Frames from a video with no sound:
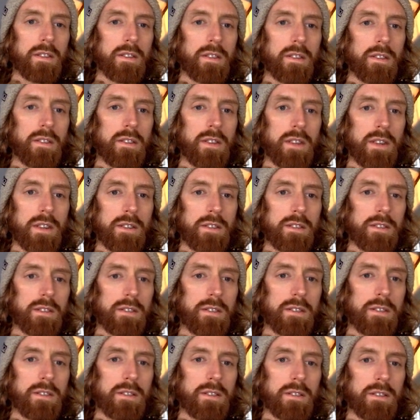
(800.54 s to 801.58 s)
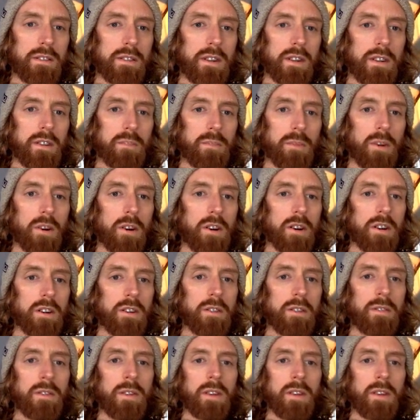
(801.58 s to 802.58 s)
this to get the bar here,